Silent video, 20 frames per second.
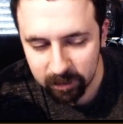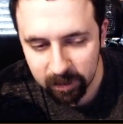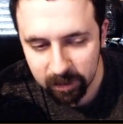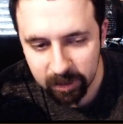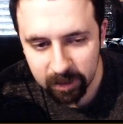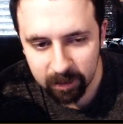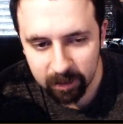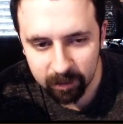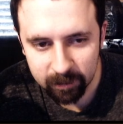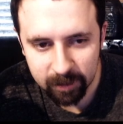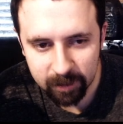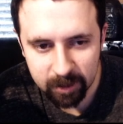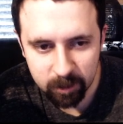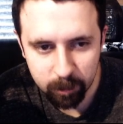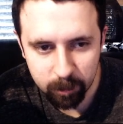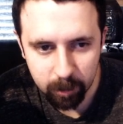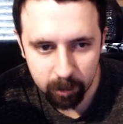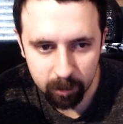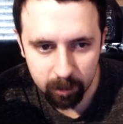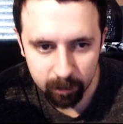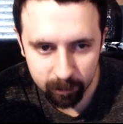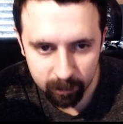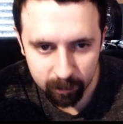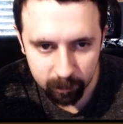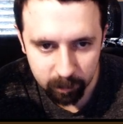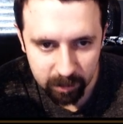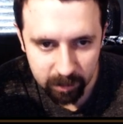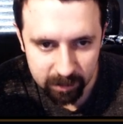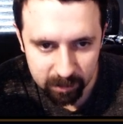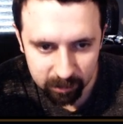Lady and the last banner. If,
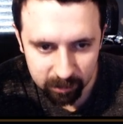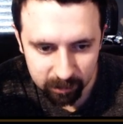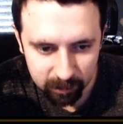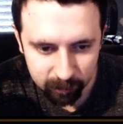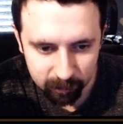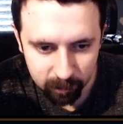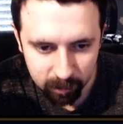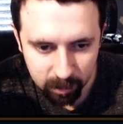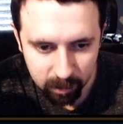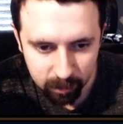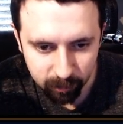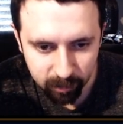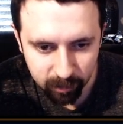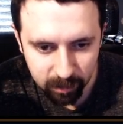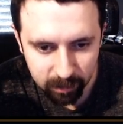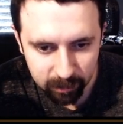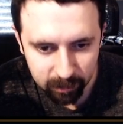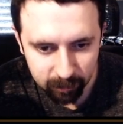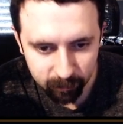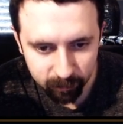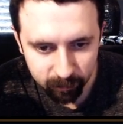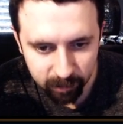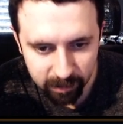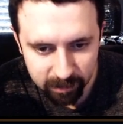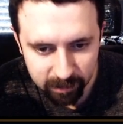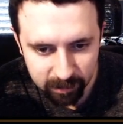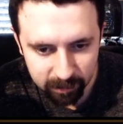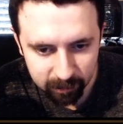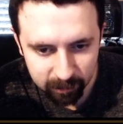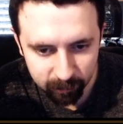basically, if you're not fighting,
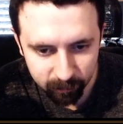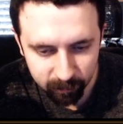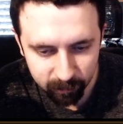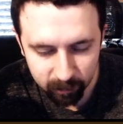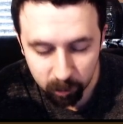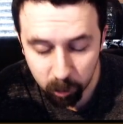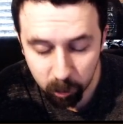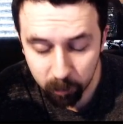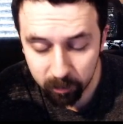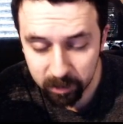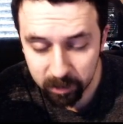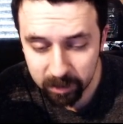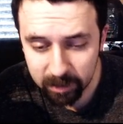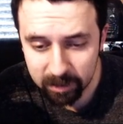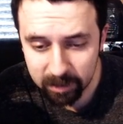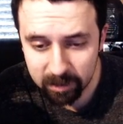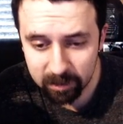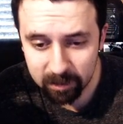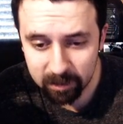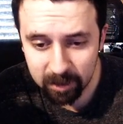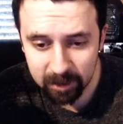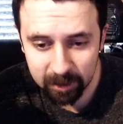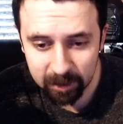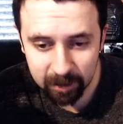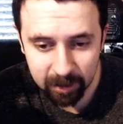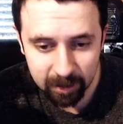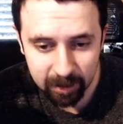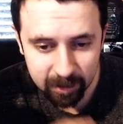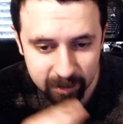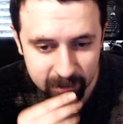Hopefully this is not the
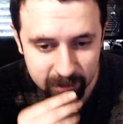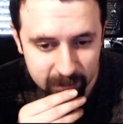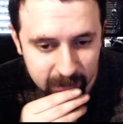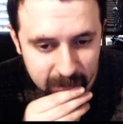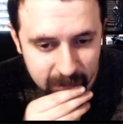case.